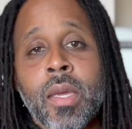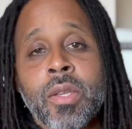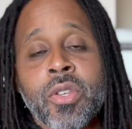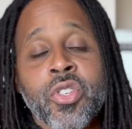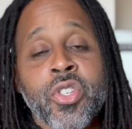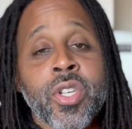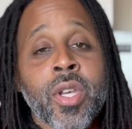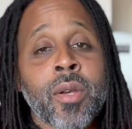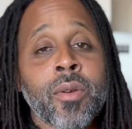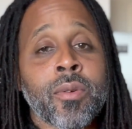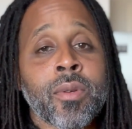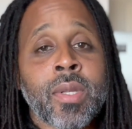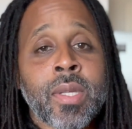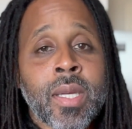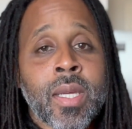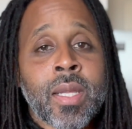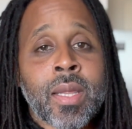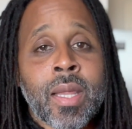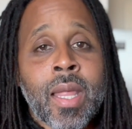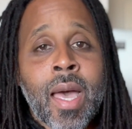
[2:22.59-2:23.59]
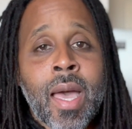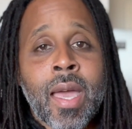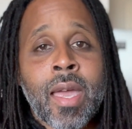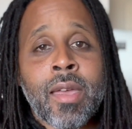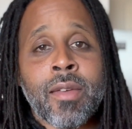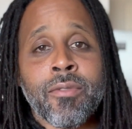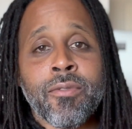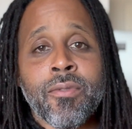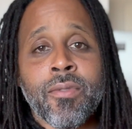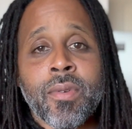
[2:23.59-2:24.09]
Generally in
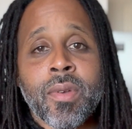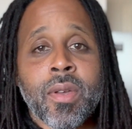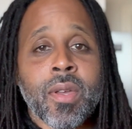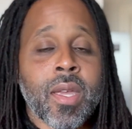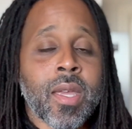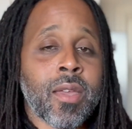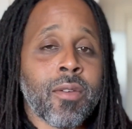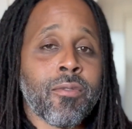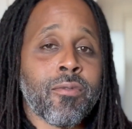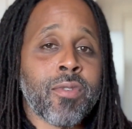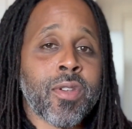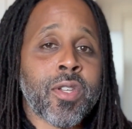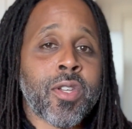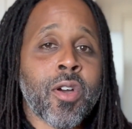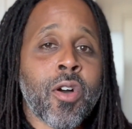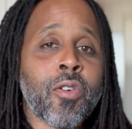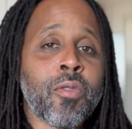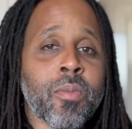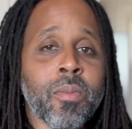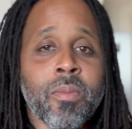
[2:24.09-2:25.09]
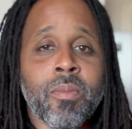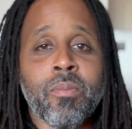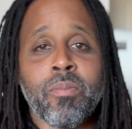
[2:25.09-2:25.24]
life, if we don't